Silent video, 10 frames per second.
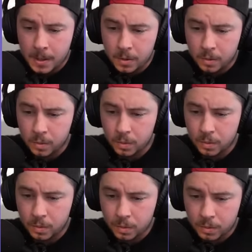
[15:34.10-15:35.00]

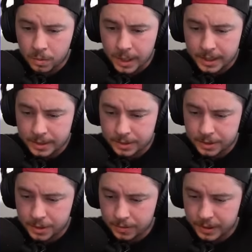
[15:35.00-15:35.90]
Headhunter's
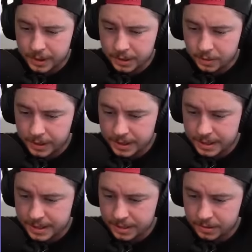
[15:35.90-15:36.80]
going in. Queen gets the
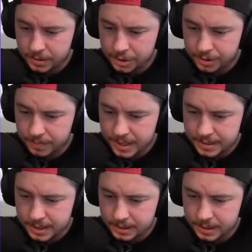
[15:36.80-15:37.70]
town hall. She might
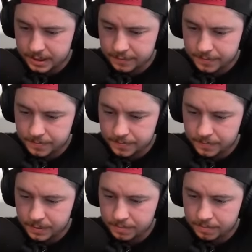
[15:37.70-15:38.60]
stay alive.
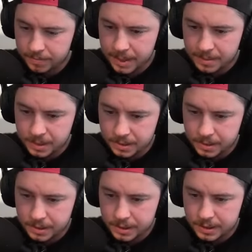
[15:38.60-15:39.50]
Maybe.
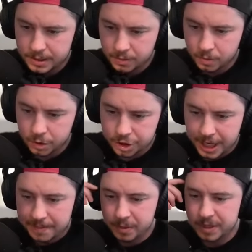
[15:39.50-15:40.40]
Royal
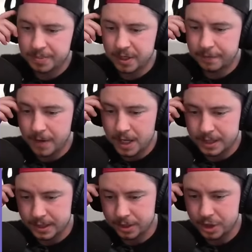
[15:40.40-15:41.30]
Champion with Spirit Fox
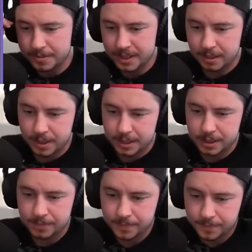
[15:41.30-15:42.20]
in on the top side of the base.
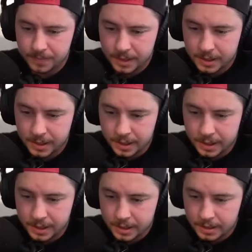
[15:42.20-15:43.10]

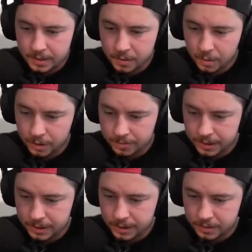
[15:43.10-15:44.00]
Warden
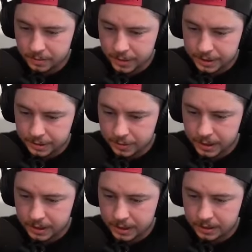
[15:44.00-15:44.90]
ability. Rage on the Queen
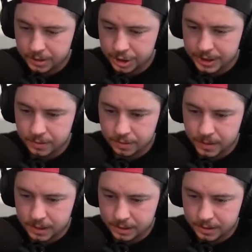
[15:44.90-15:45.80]
and the healer. She gets to the
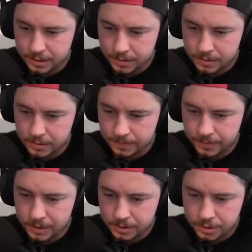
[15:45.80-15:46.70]
Monolith. Oh.
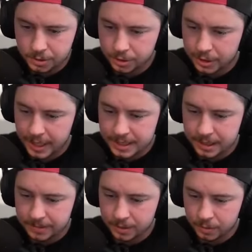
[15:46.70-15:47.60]
Dude, you can't
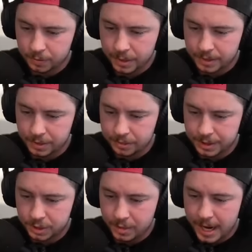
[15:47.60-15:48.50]
tell me the Root Riders are
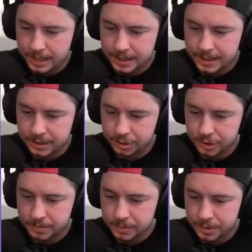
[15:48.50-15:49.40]
this cracked. He still
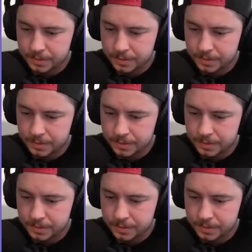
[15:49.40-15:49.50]
triples.